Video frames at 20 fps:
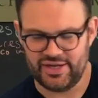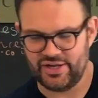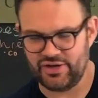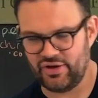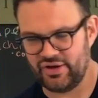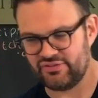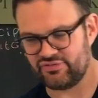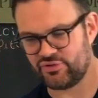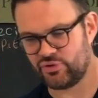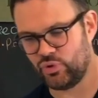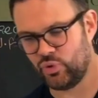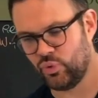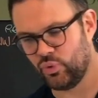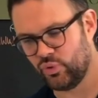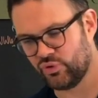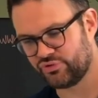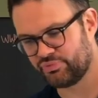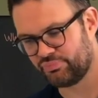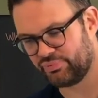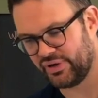a nice
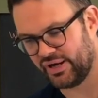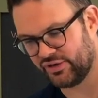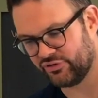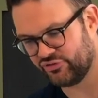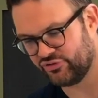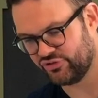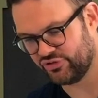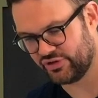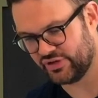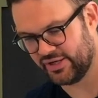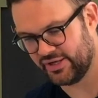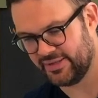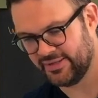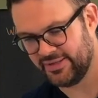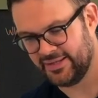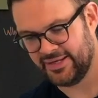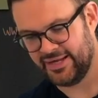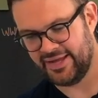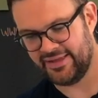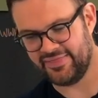coarse brown sugar
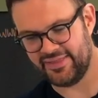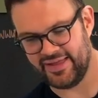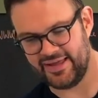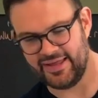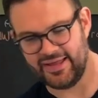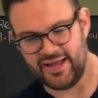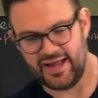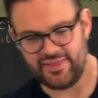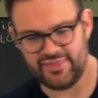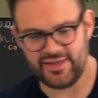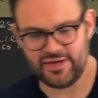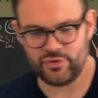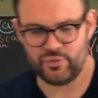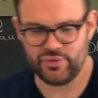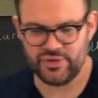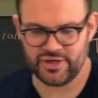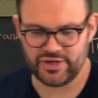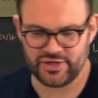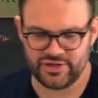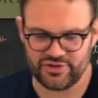in there. And then all
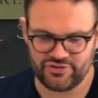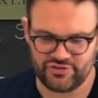you're gonna